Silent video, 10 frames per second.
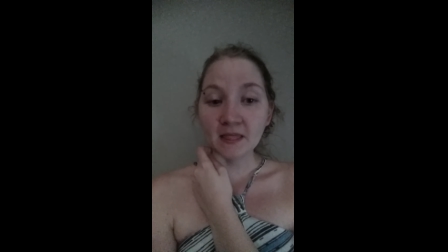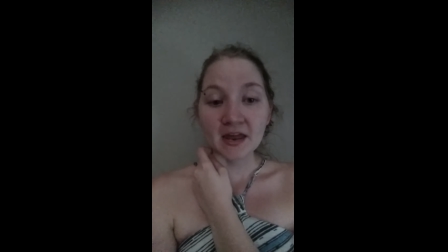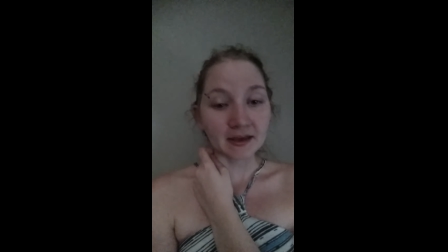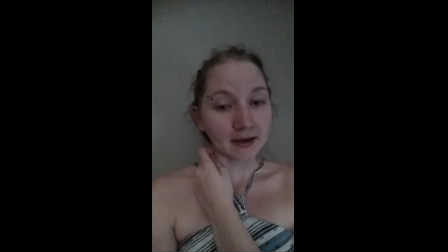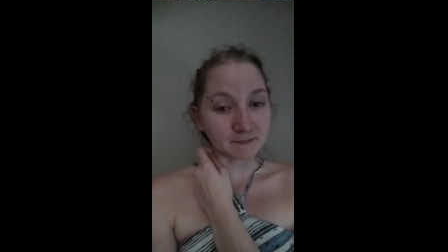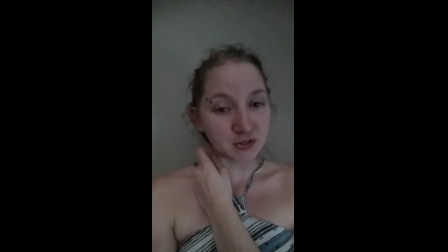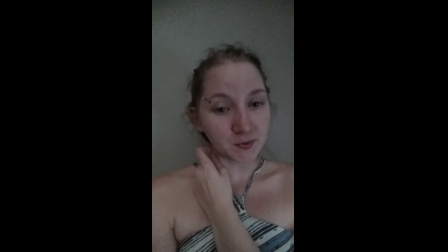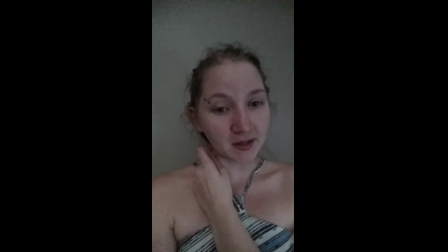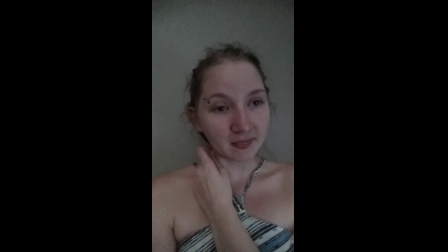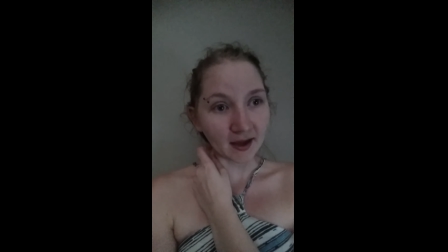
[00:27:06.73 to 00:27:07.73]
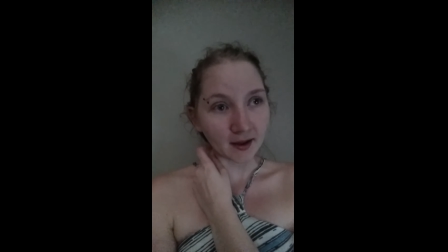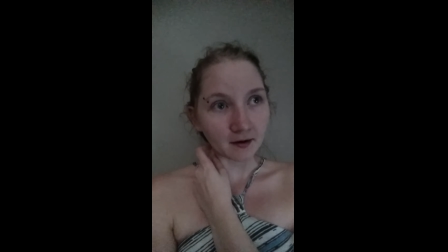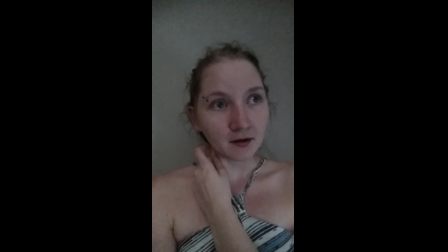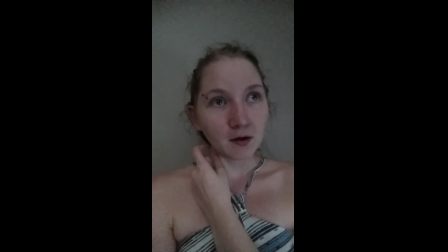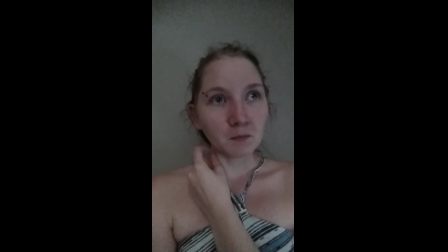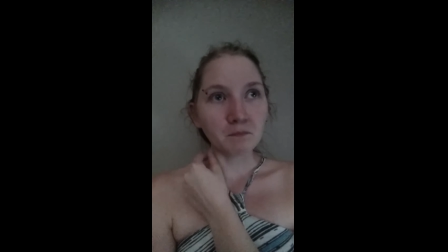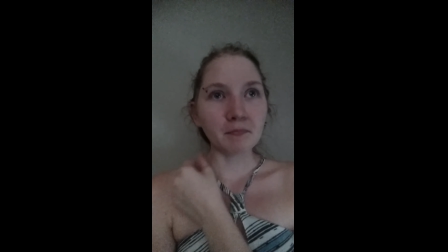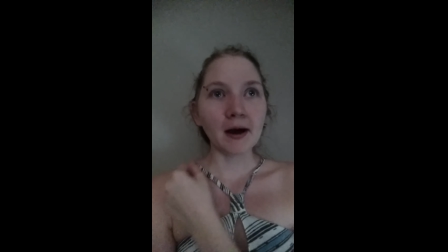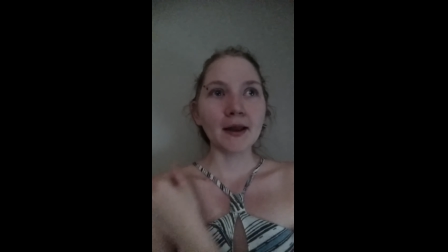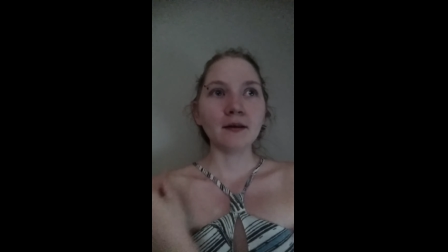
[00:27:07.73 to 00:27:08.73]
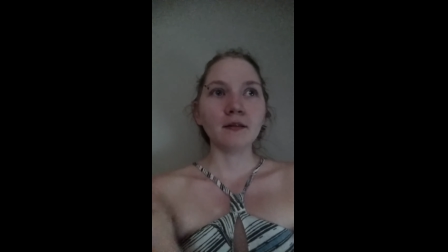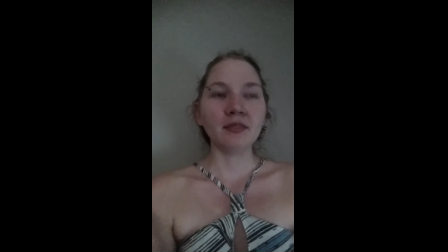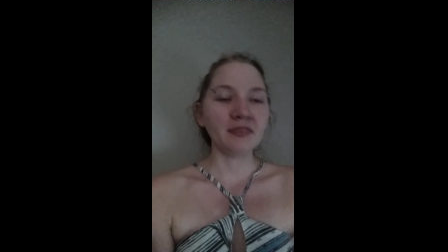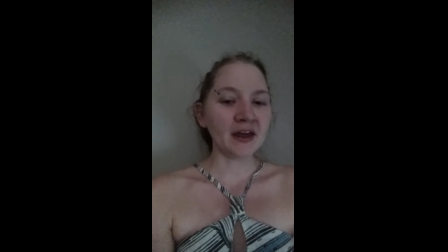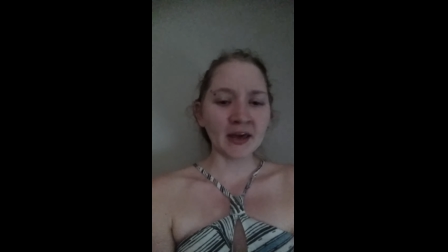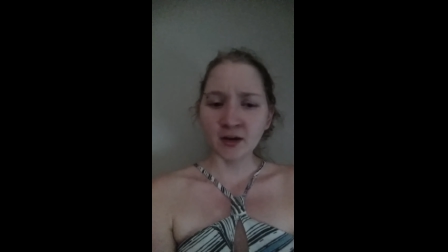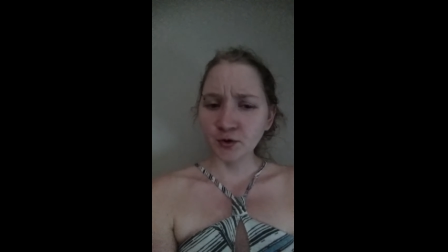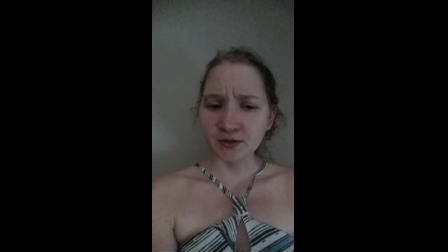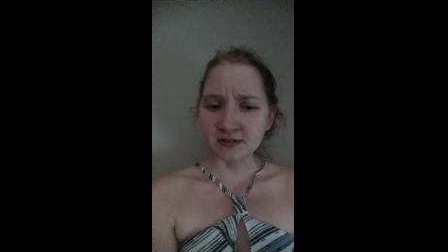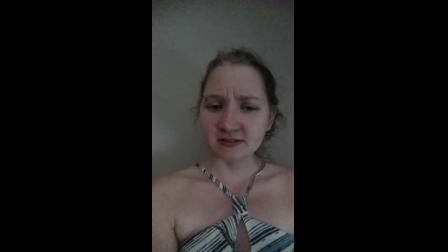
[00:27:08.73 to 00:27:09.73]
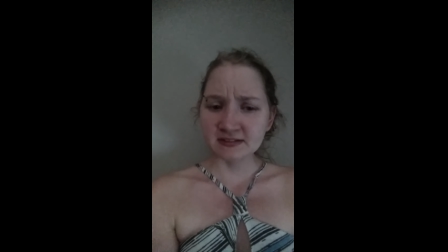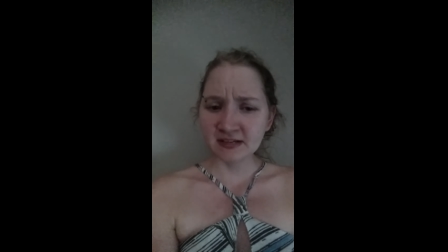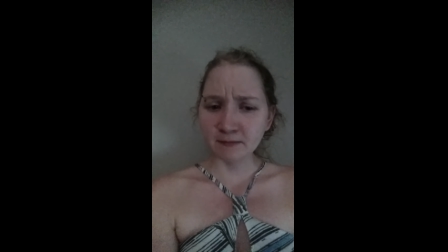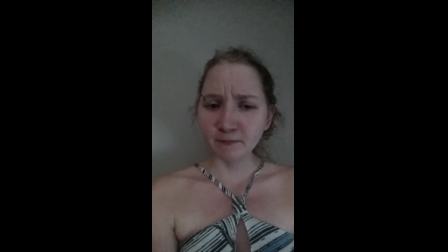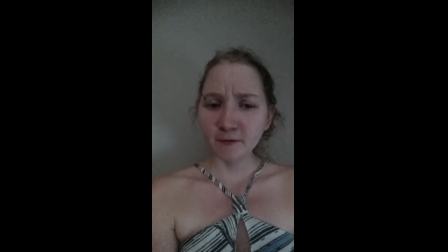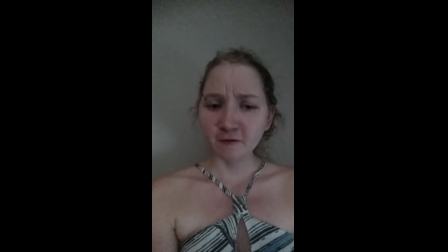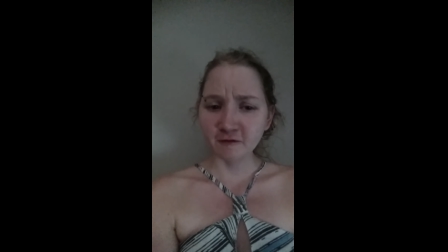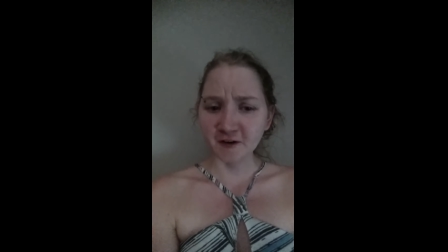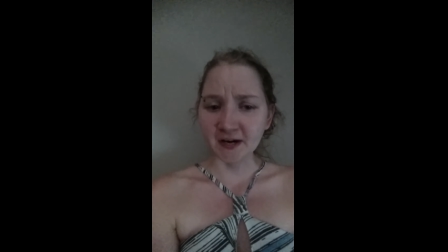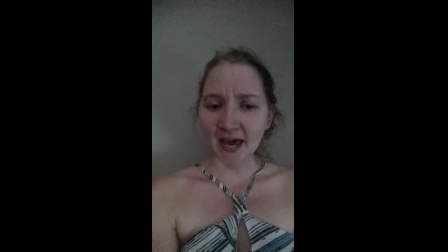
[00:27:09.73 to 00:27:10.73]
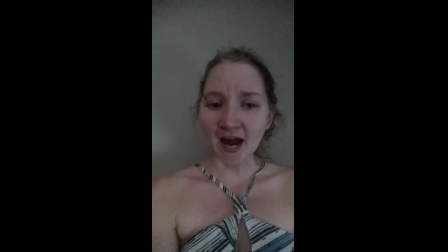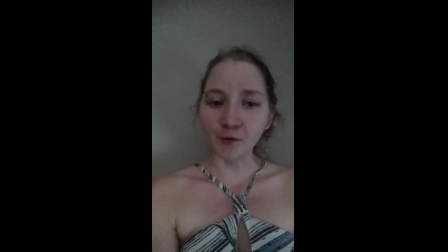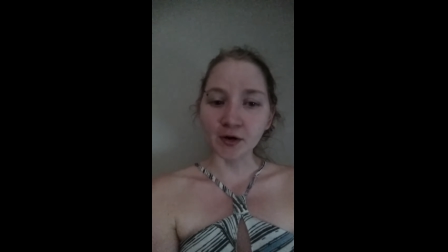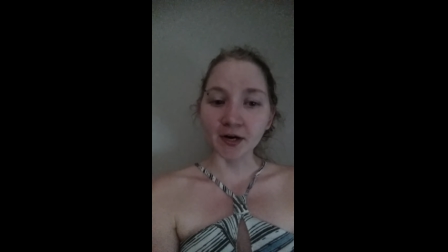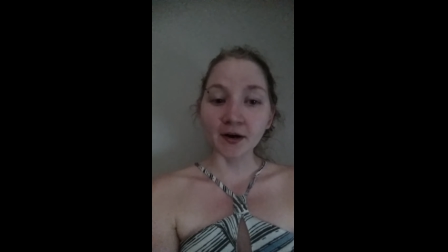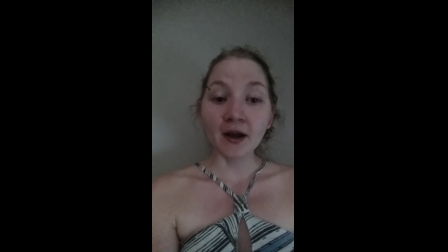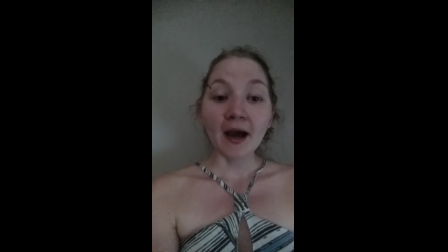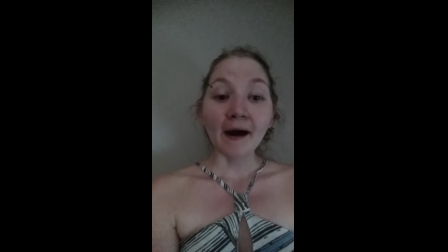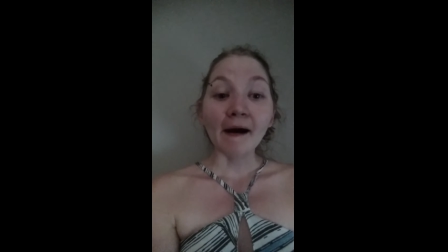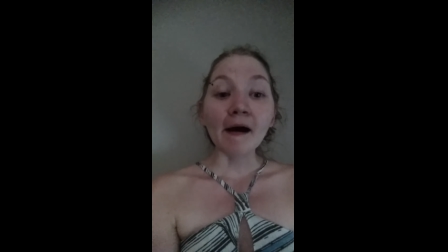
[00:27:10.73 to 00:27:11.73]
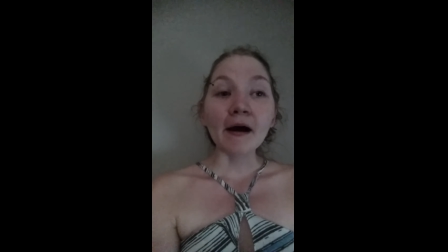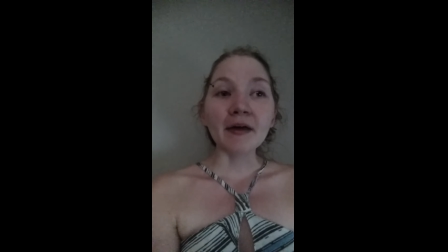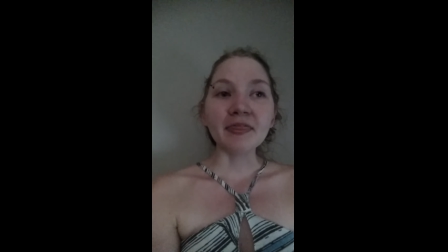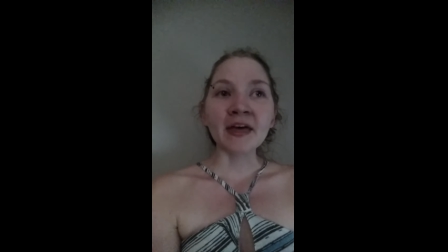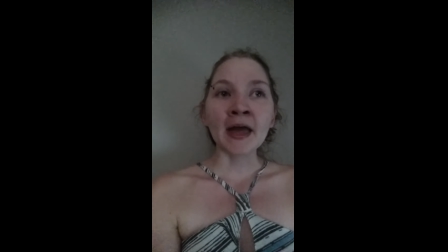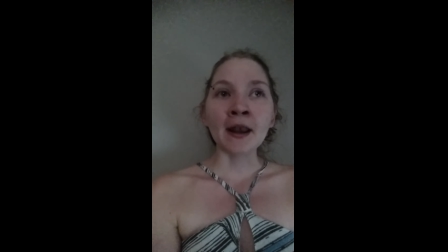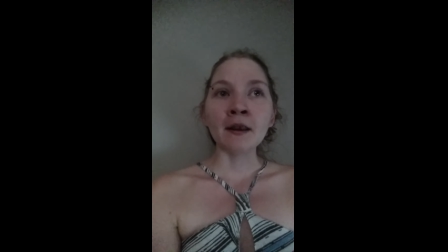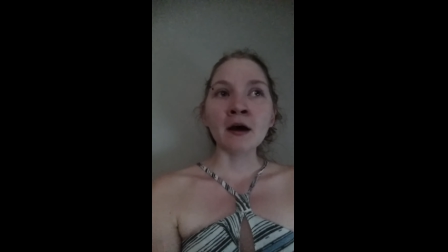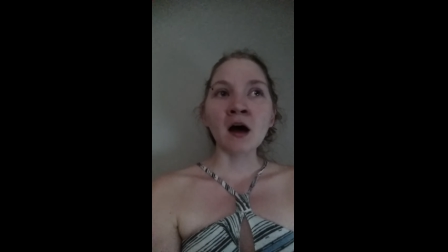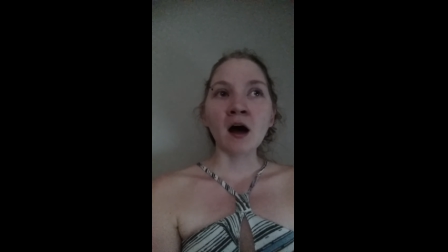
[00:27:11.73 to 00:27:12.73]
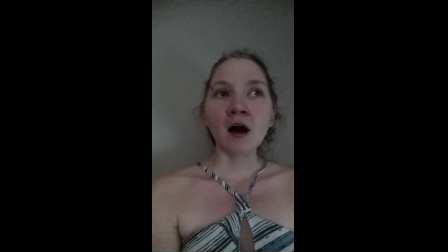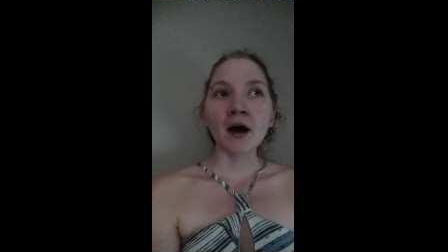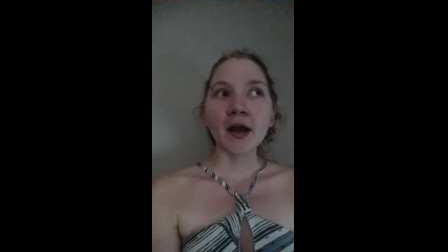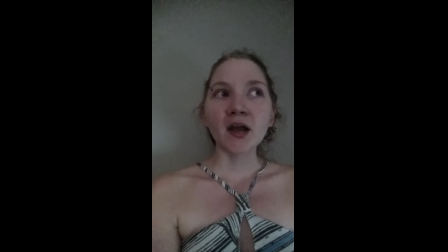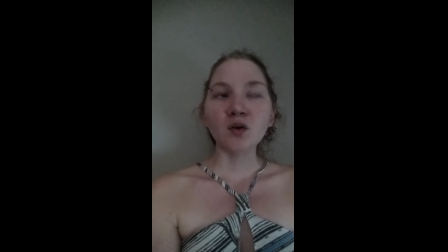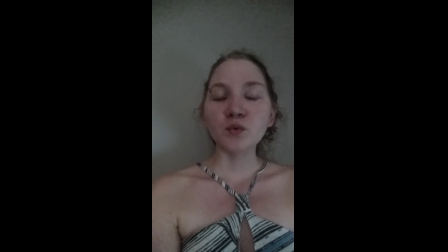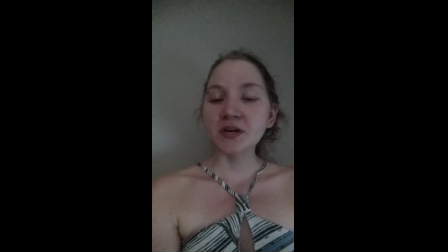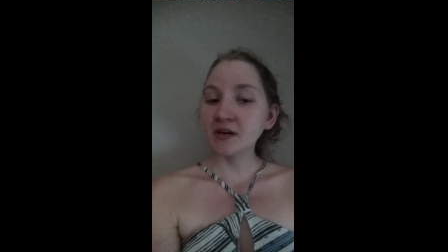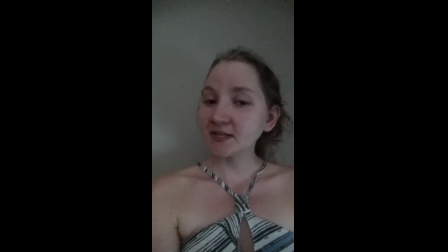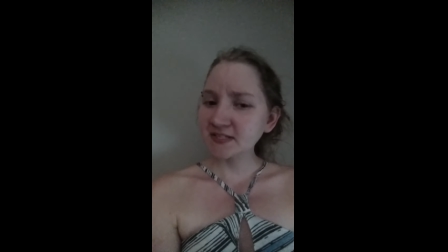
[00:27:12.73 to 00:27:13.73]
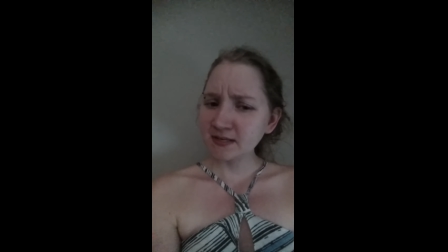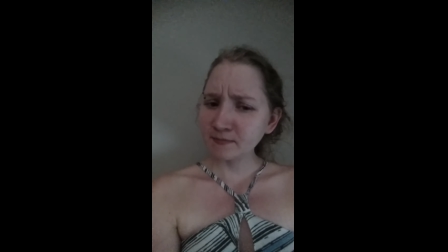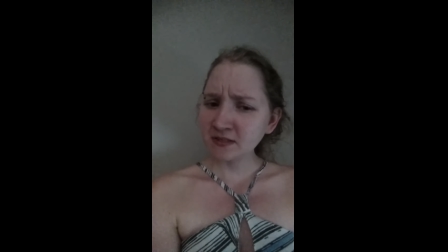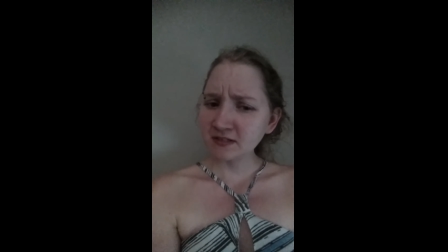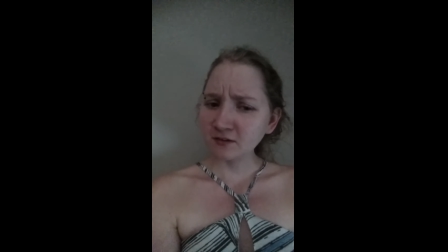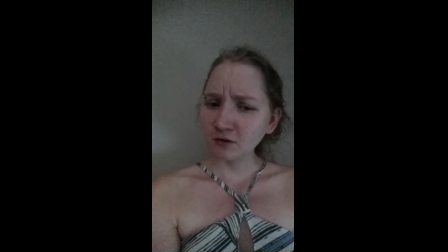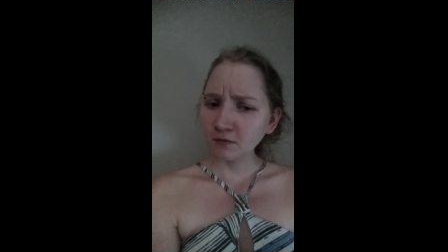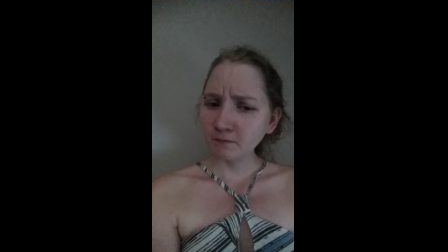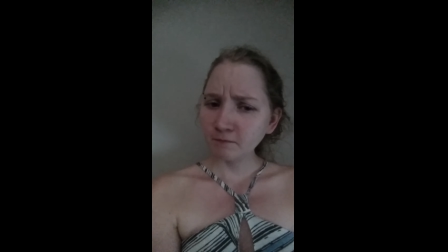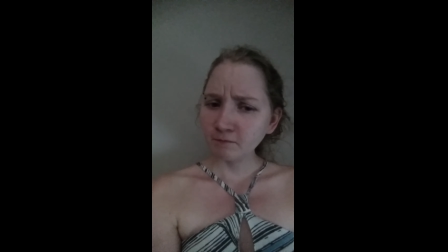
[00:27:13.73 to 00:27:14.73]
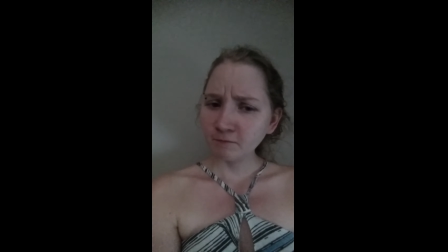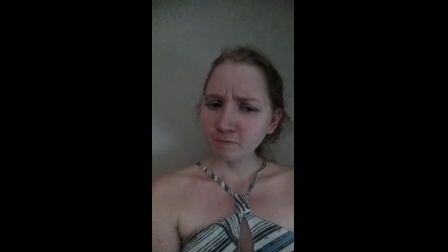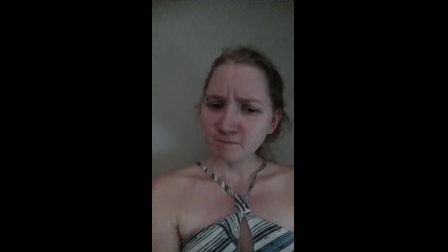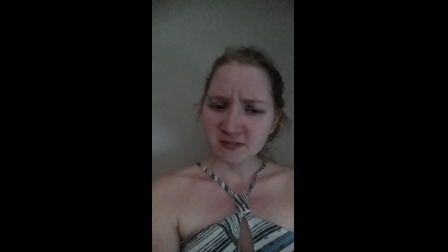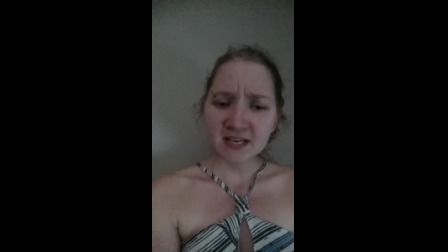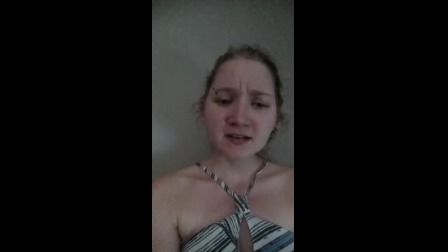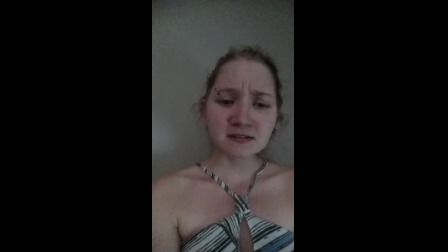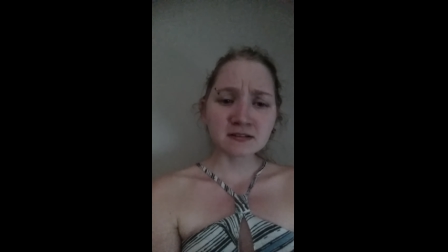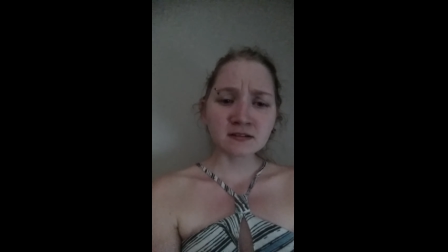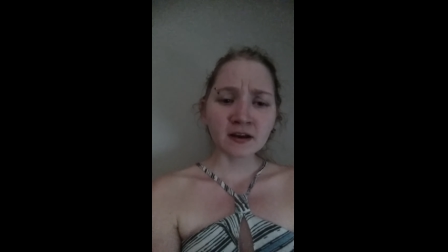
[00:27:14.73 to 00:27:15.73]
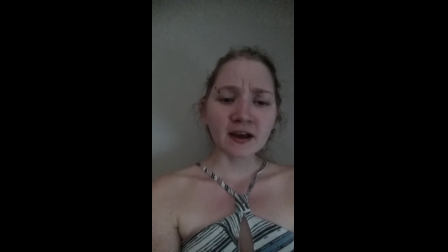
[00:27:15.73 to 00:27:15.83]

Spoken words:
And I kept doing that, but then I couldn't sleep for an hour. And then I would not sleep until 6.